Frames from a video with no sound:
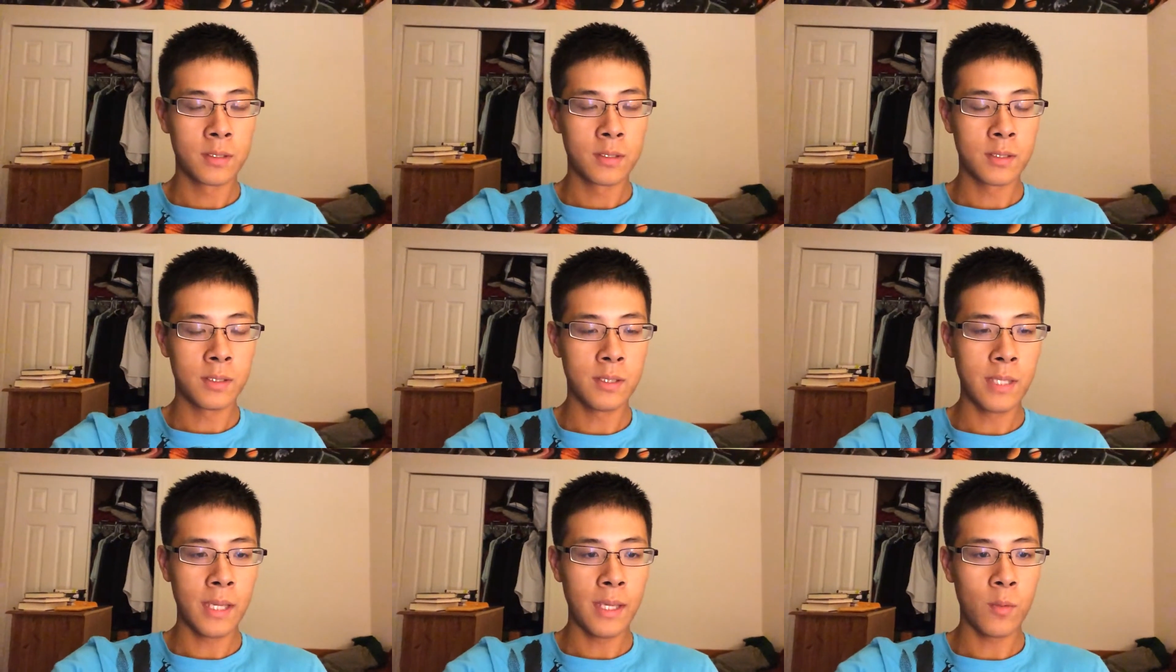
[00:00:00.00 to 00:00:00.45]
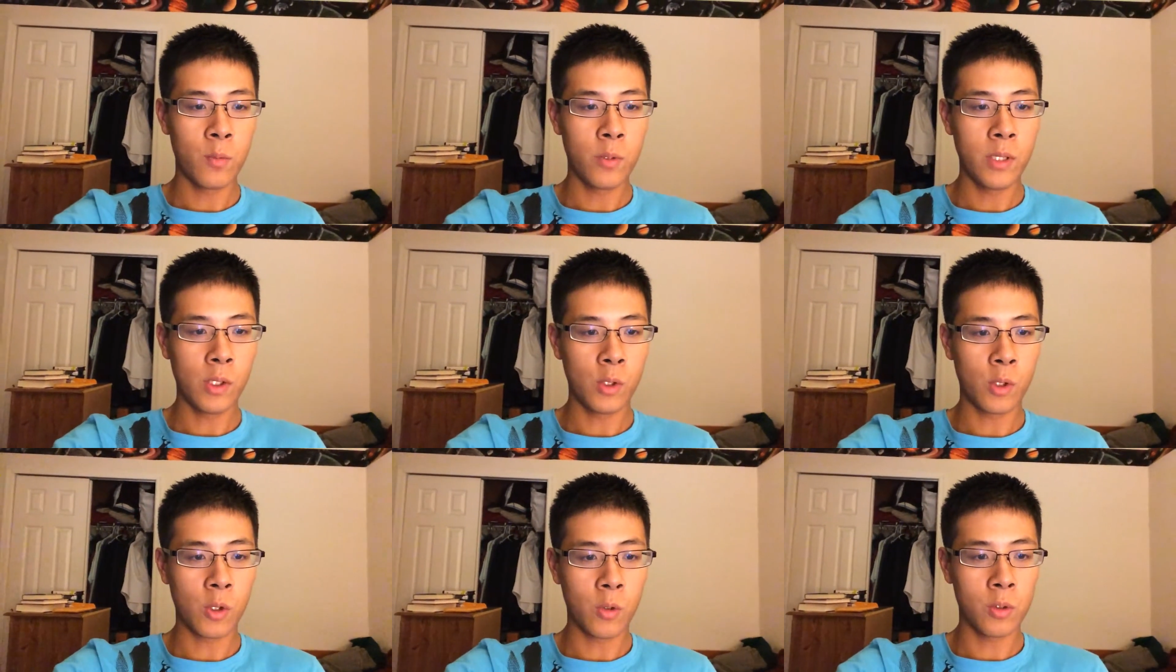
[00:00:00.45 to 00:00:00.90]
Today
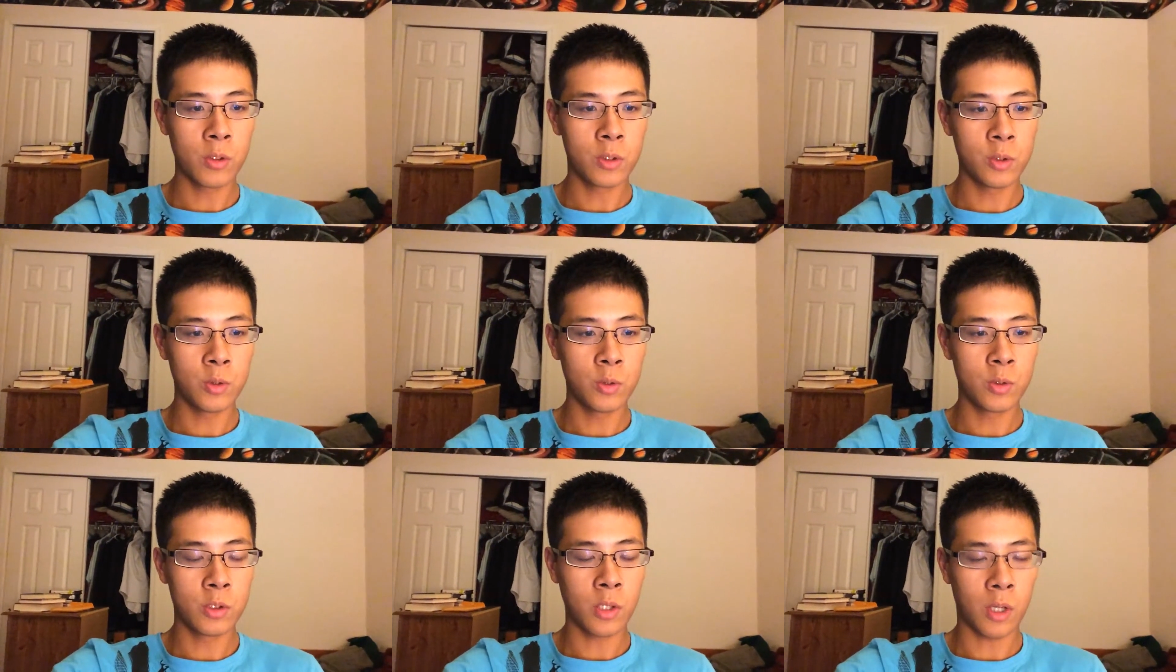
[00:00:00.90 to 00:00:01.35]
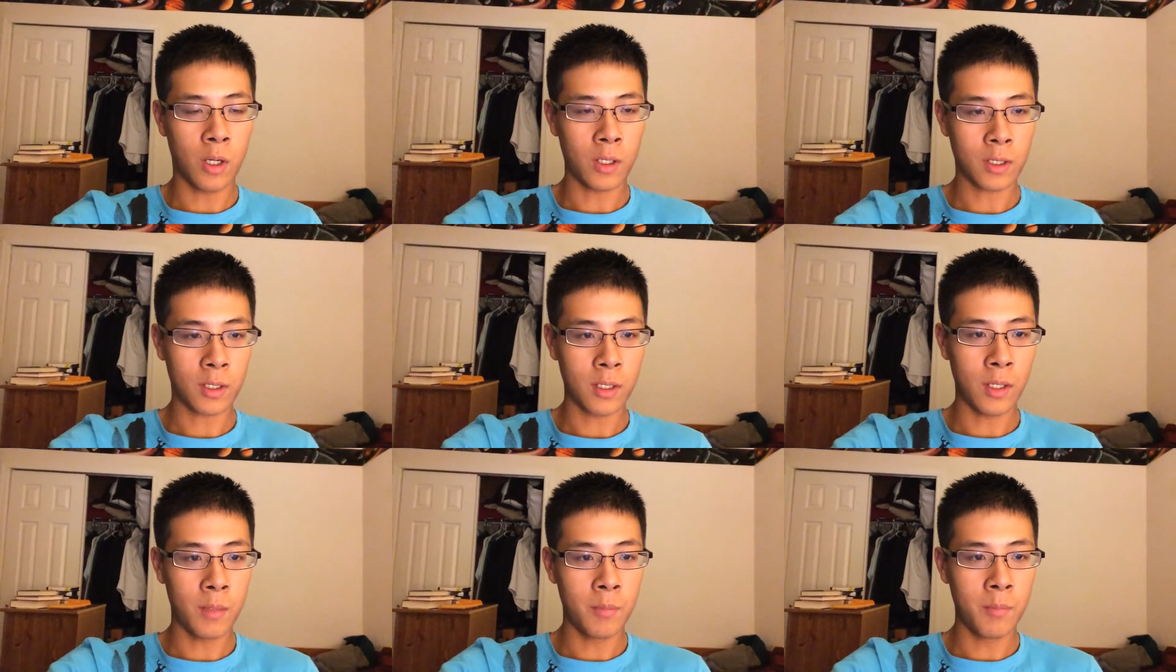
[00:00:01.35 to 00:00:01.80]
we are going to
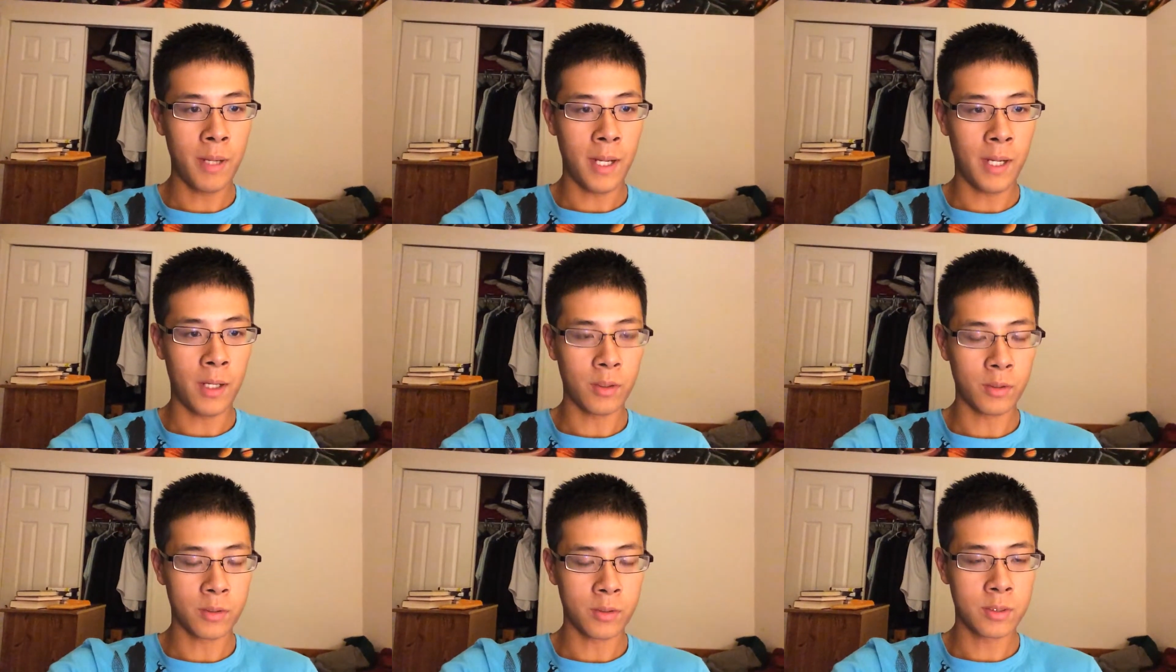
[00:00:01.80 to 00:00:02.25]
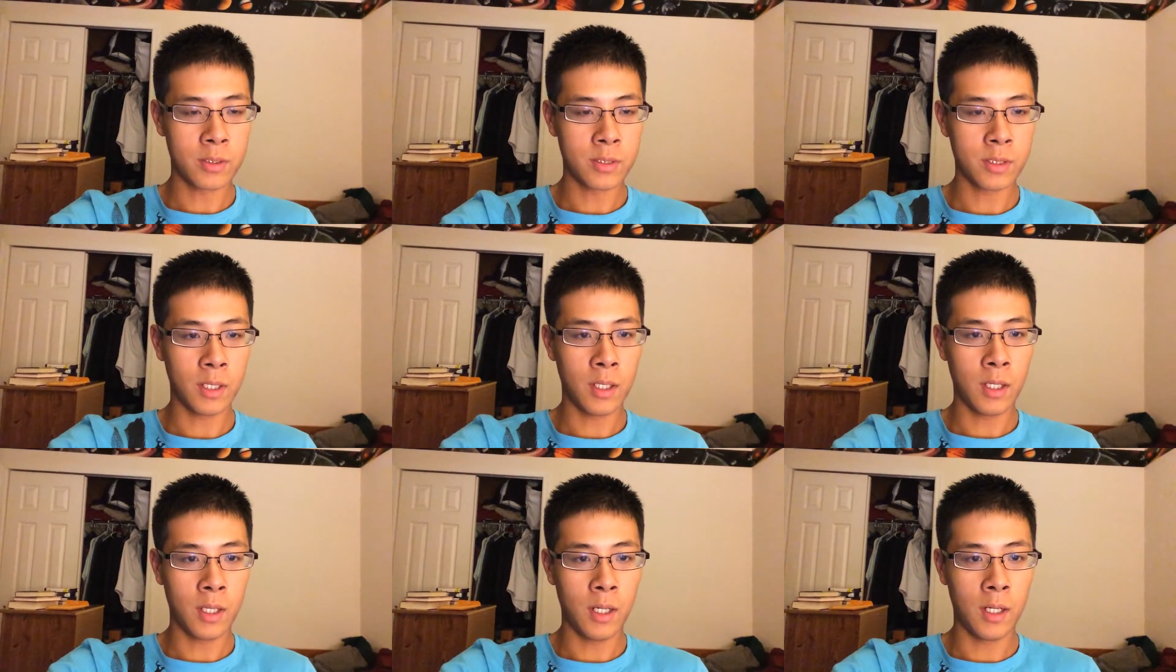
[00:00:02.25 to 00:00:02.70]
talk about
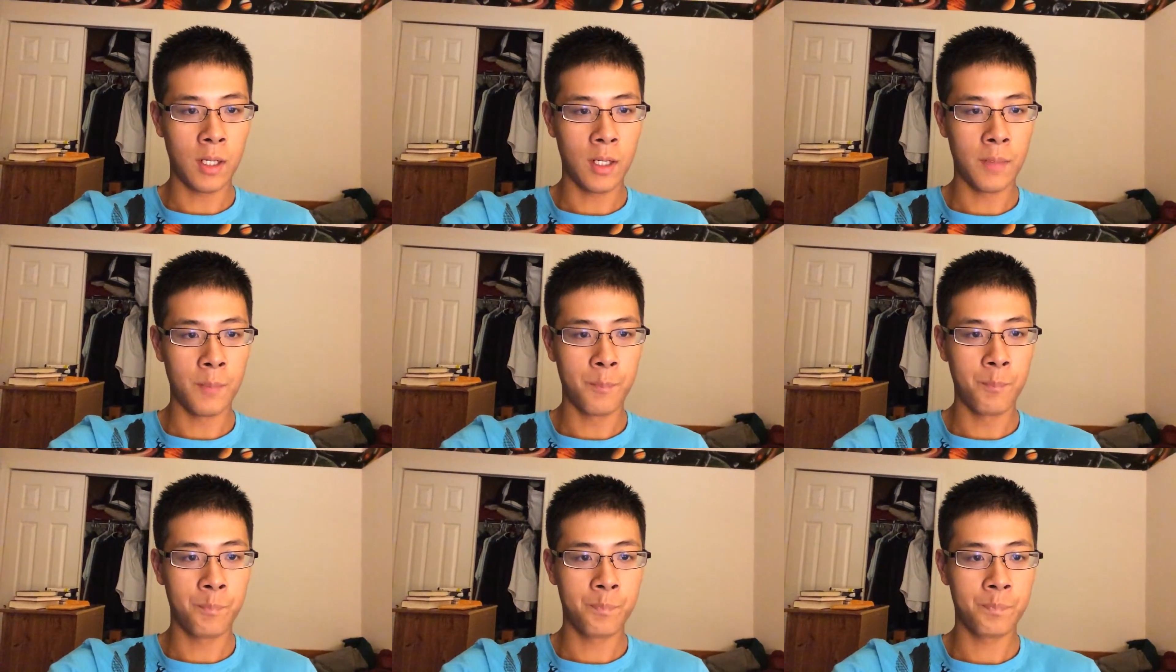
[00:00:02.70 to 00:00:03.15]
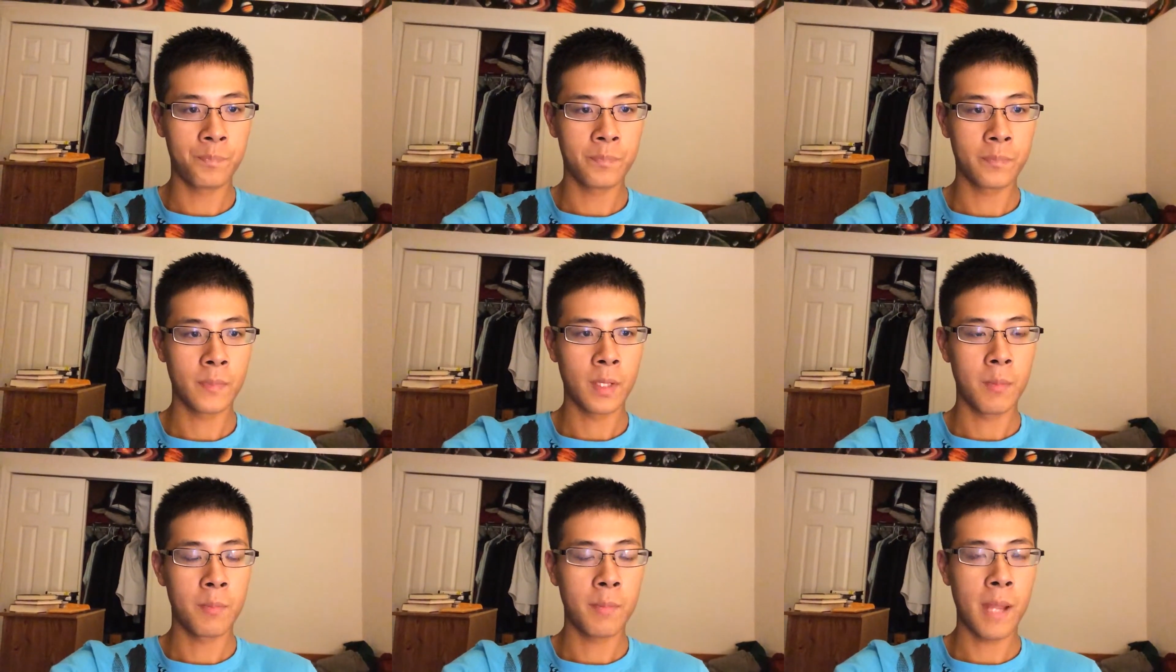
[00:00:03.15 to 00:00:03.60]

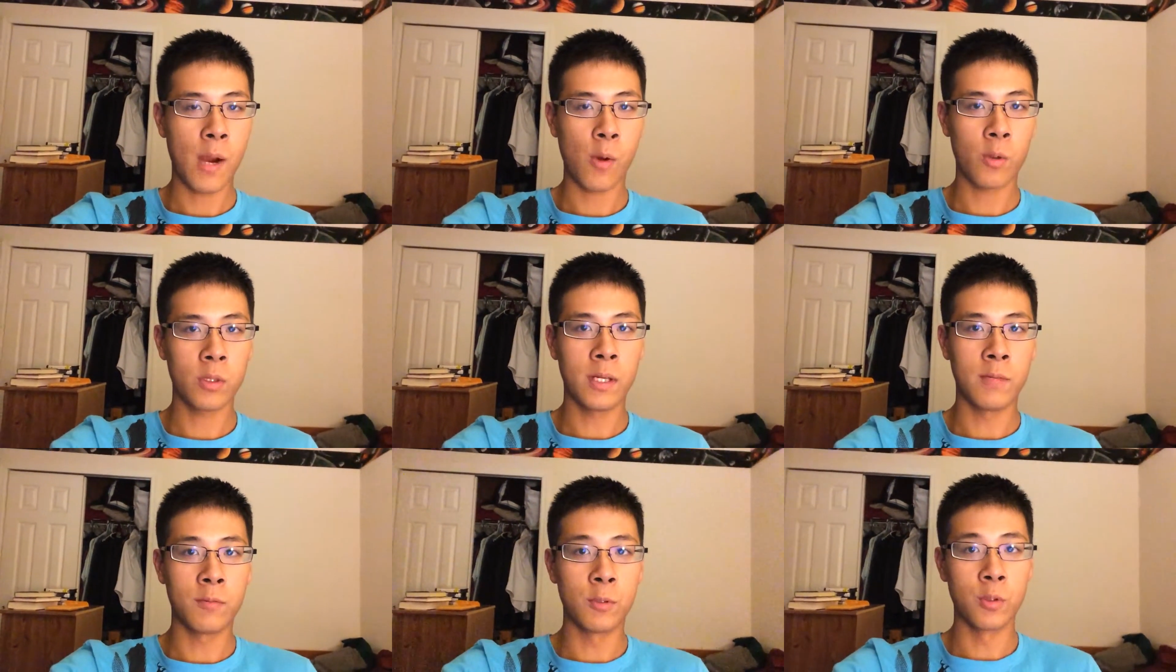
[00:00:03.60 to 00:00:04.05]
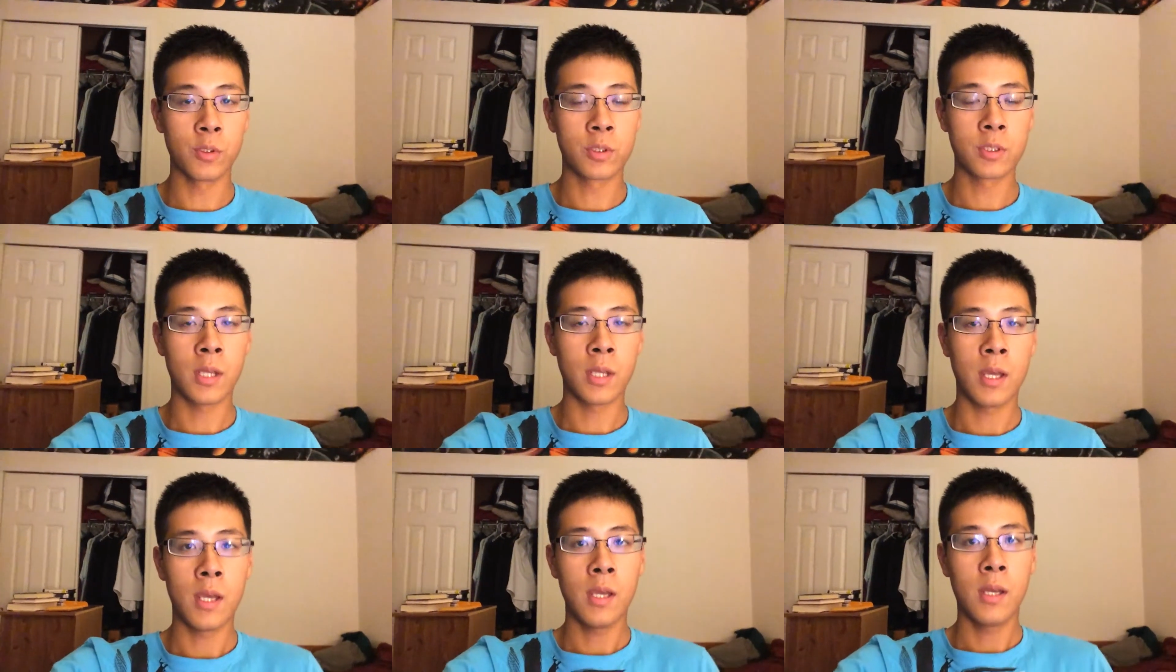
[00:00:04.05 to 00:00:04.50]
power
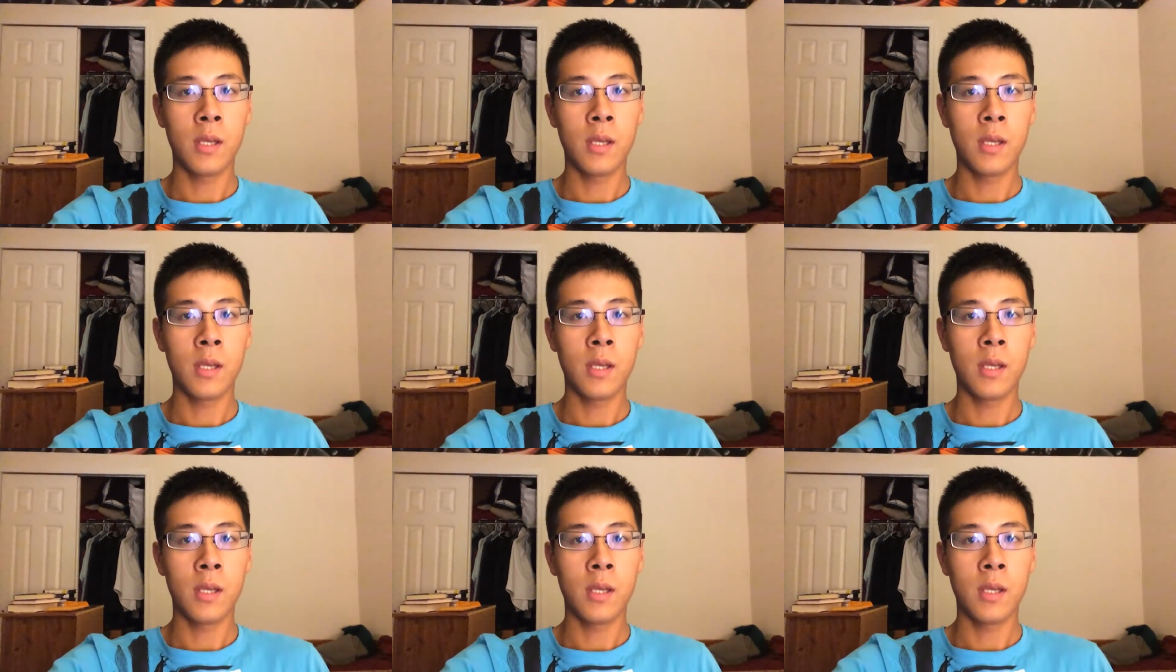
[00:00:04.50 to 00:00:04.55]
levels.